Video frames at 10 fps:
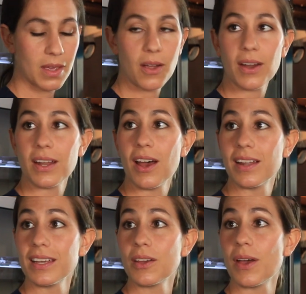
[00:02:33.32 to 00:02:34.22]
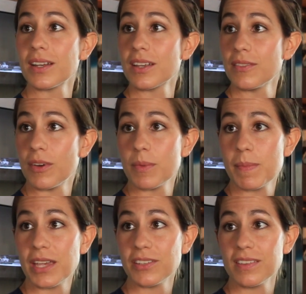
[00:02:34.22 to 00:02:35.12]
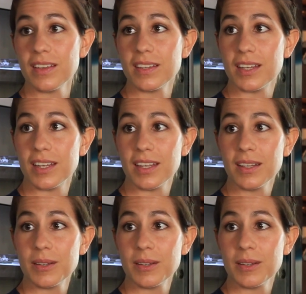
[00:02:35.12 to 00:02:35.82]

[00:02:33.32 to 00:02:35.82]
All right, Holly, go ahead and confirm the patient's identity.